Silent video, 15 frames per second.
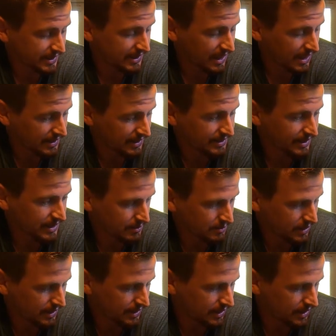got in there,
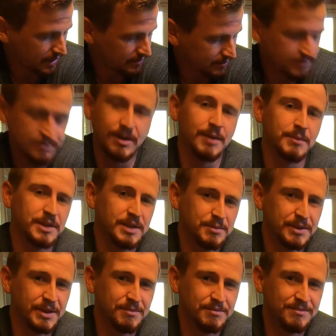but I'm keeping
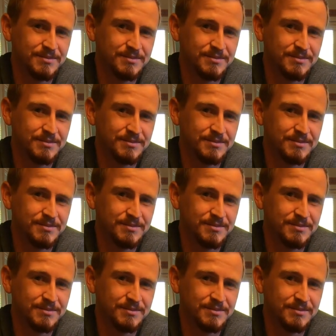them.